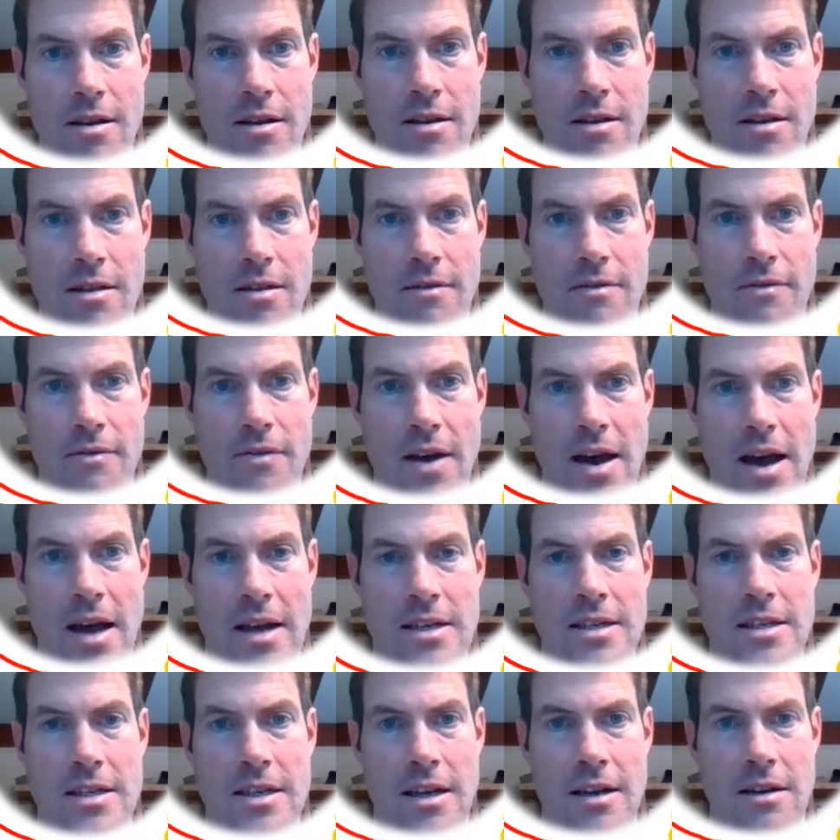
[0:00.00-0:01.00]
the fat
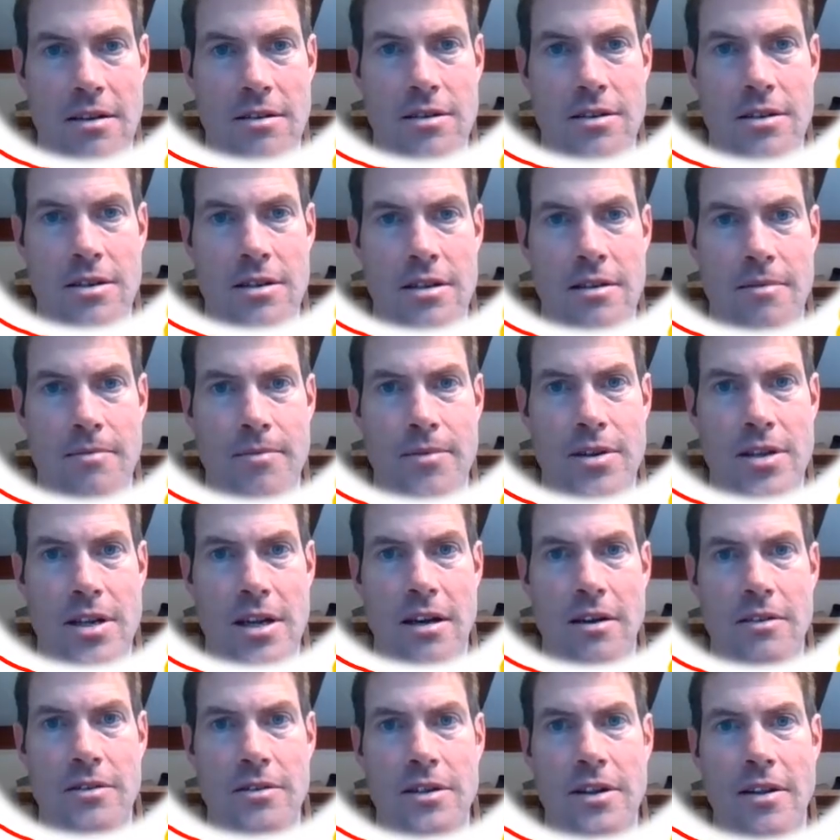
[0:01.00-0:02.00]
cells
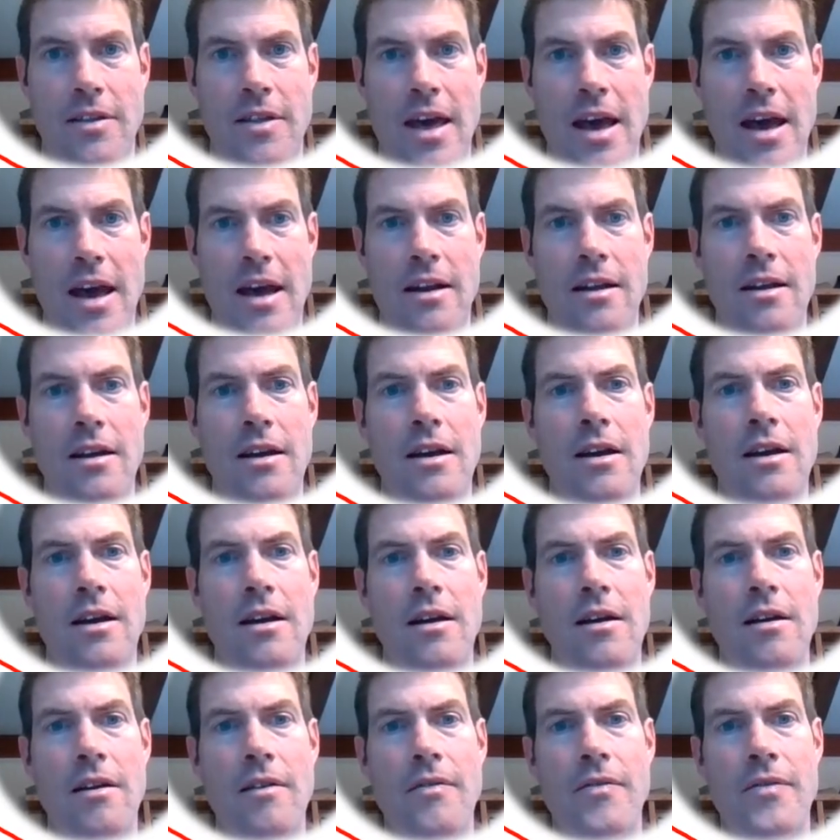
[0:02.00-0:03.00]
themselves, and that
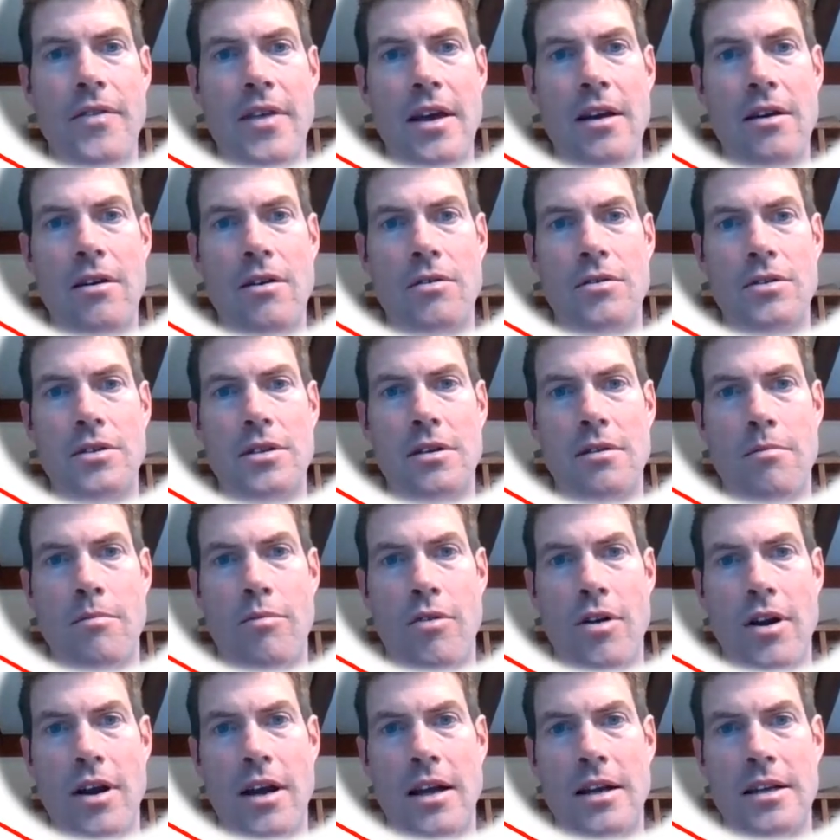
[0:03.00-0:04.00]
then goes to your
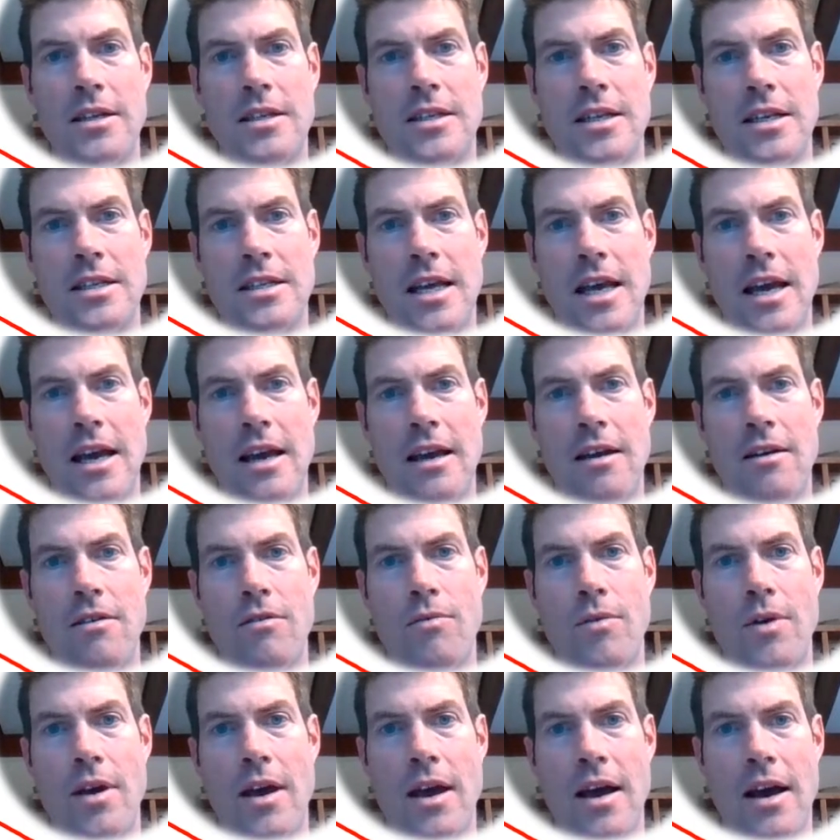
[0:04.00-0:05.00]
brain, says, hey,
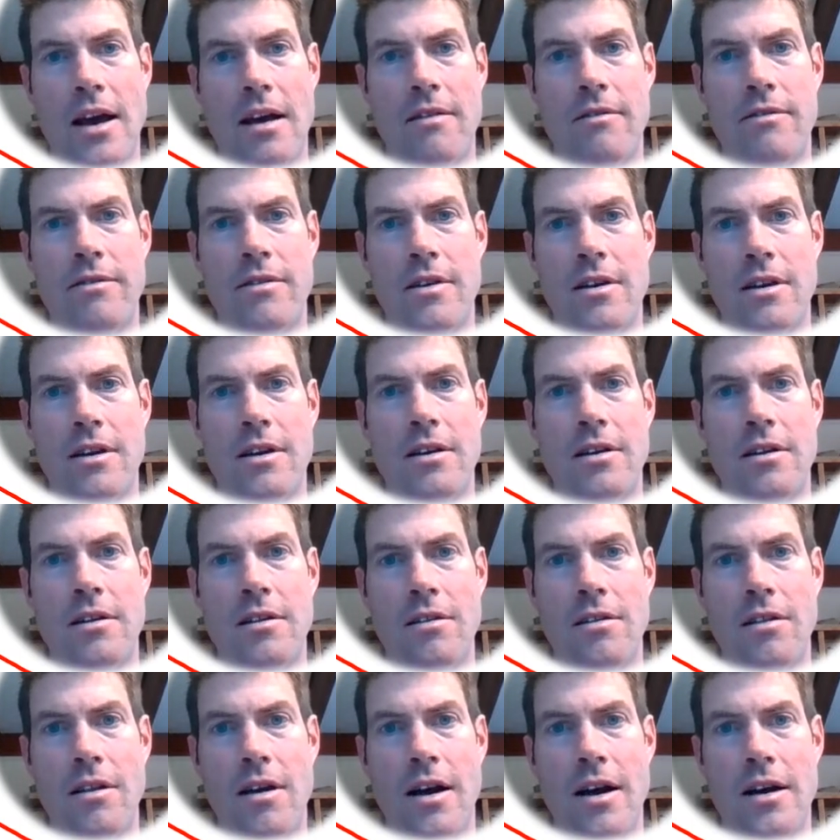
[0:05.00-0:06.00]
we have
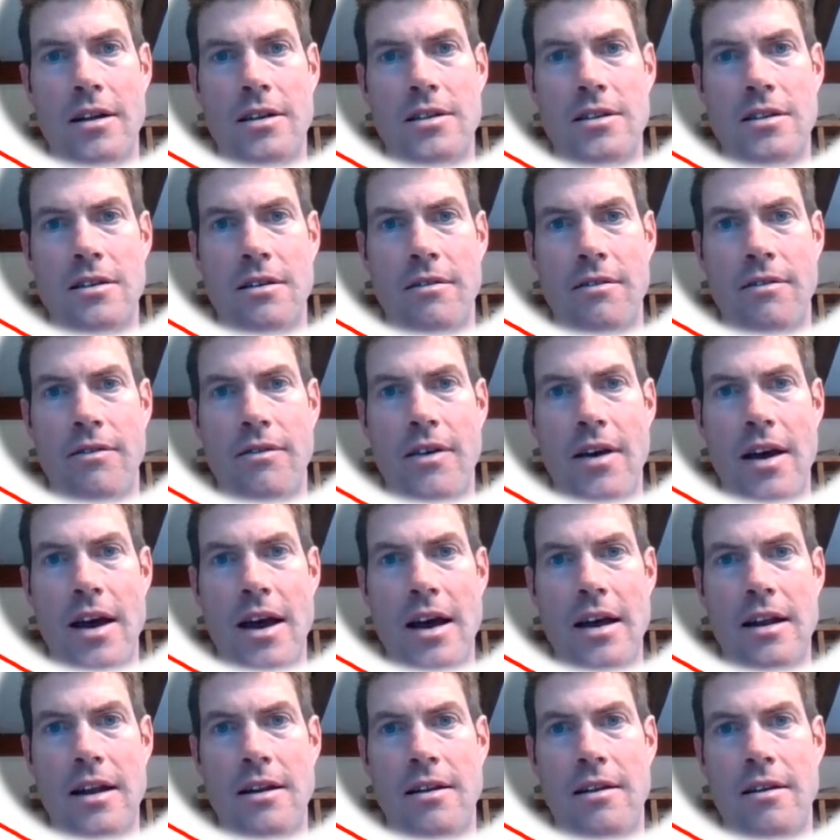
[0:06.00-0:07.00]
lots of
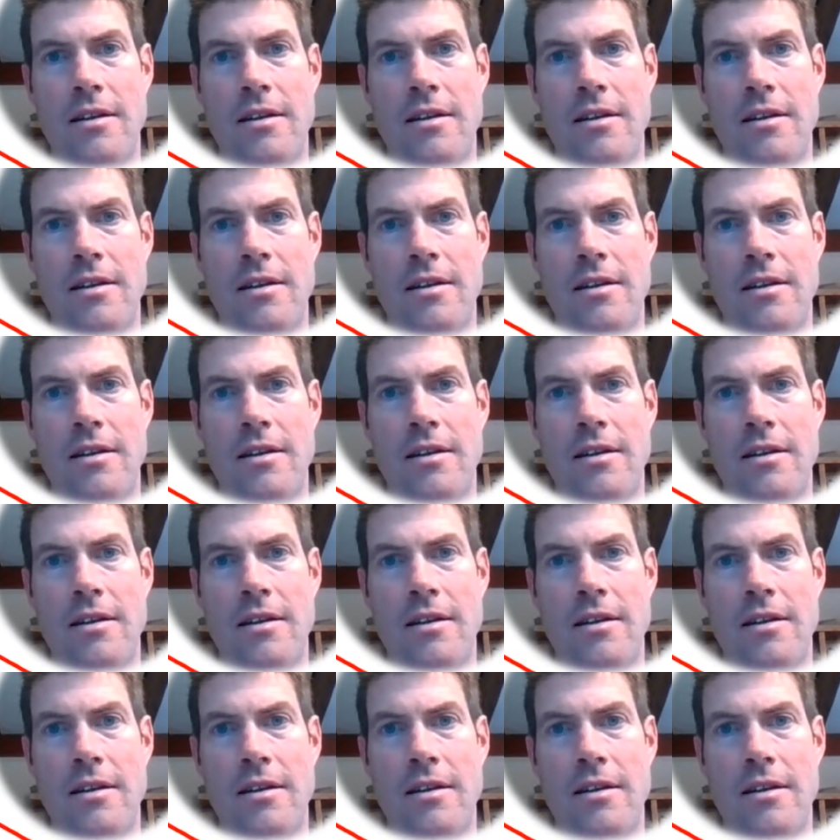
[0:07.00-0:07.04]
fat,